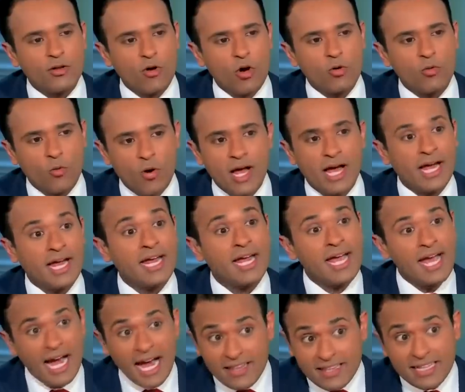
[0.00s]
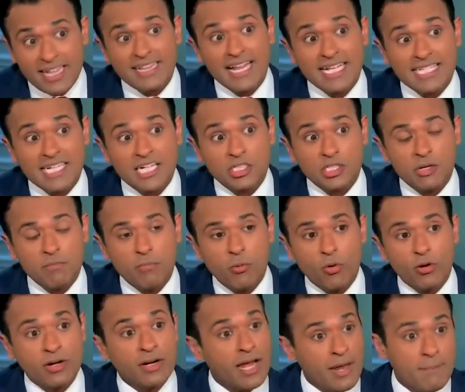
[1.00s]
in their own way. I think that that's actually
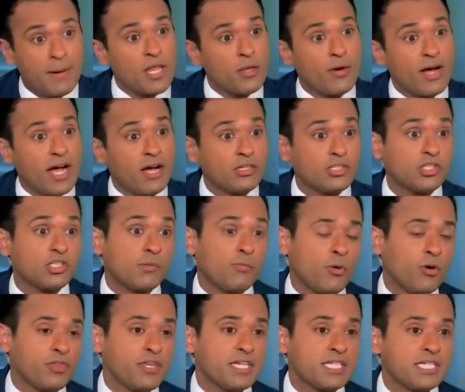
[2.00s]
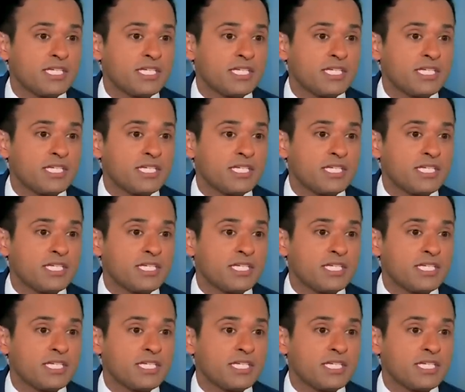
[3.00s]
important. And by the way, I also right, support. It